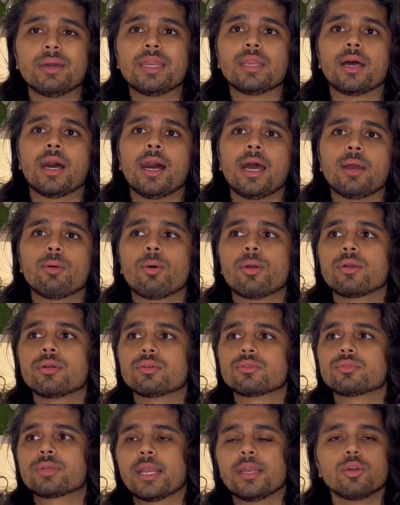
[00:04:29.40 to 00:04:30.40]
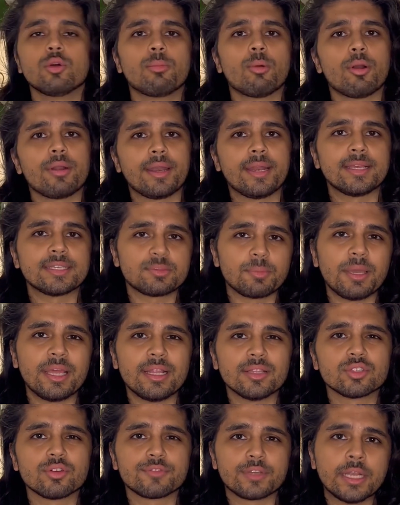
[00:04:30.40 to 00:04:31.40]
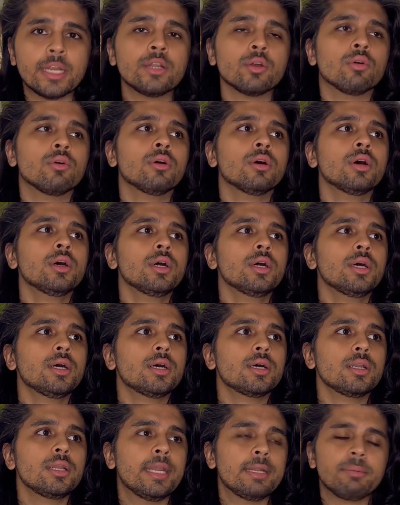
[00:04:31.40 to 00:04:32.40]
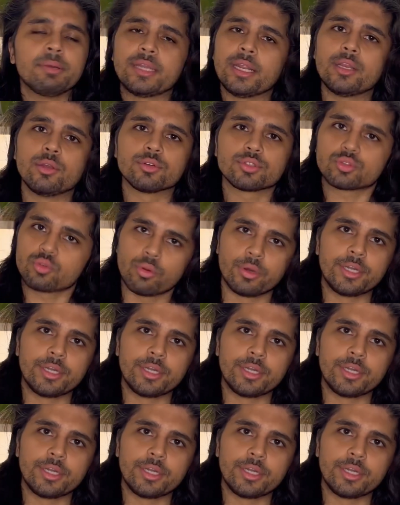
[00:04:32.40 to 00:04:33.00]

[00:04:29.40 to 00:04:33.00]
I wanted to tell you about an experience of keto, let me tell you a story